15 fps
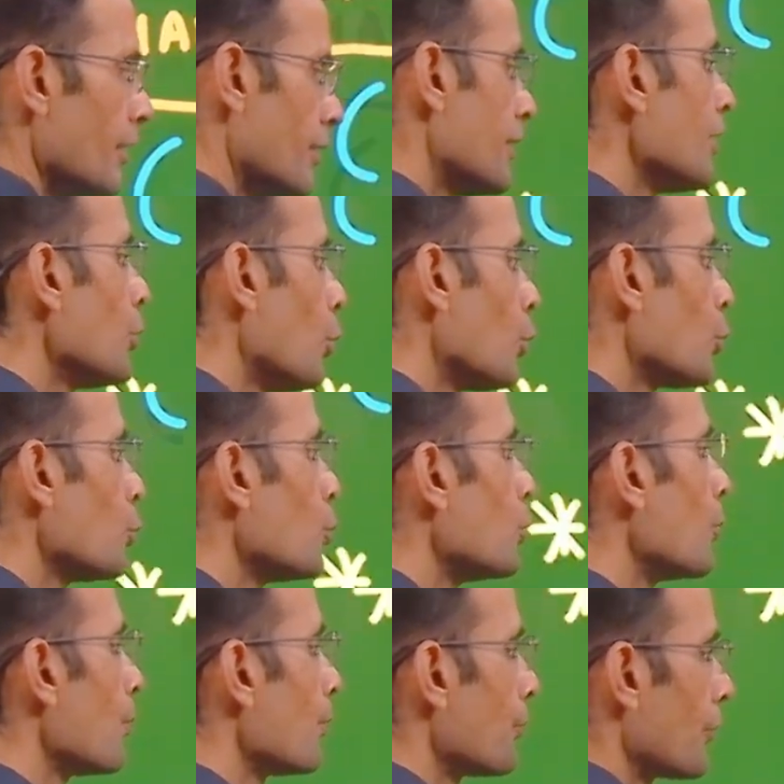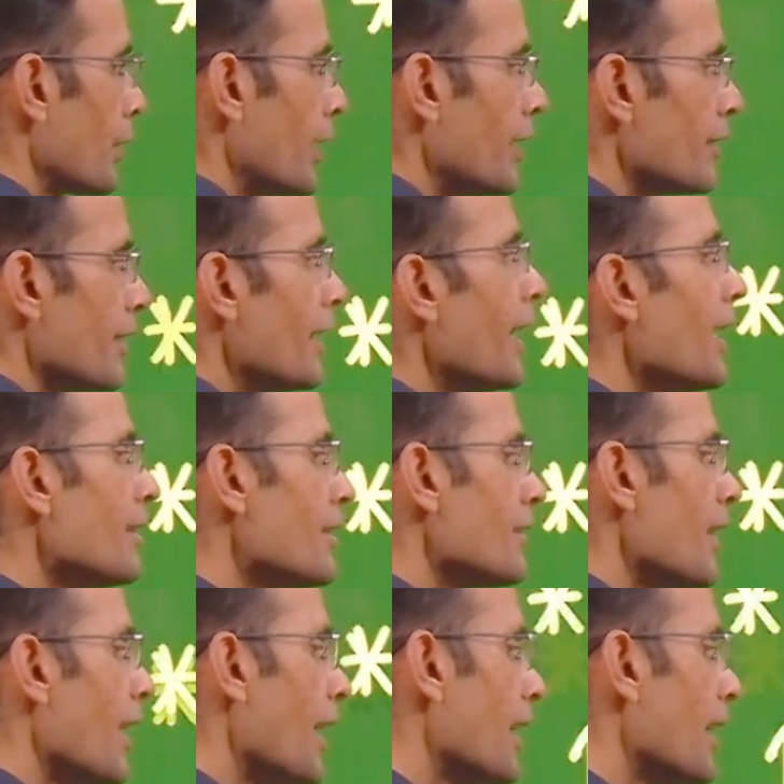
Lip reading: CO2 is less